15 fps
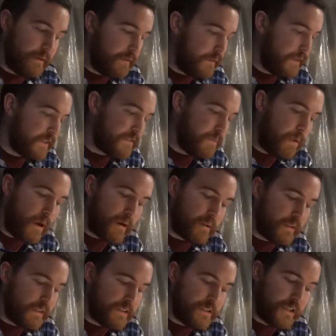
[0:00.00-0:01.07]
this
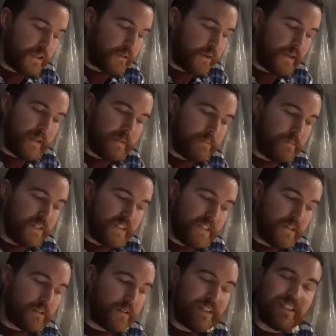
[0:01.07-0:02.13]
model is generating
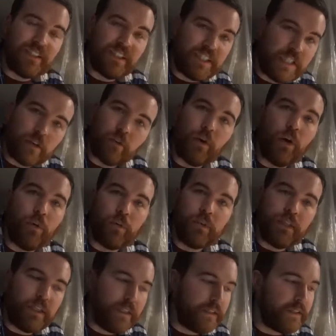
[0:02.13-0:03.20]
nearly zero
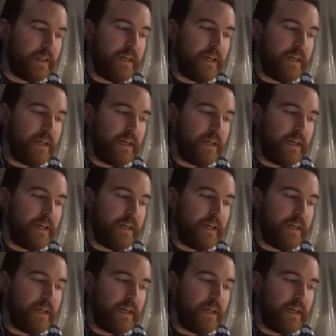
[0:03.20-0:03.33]
heat.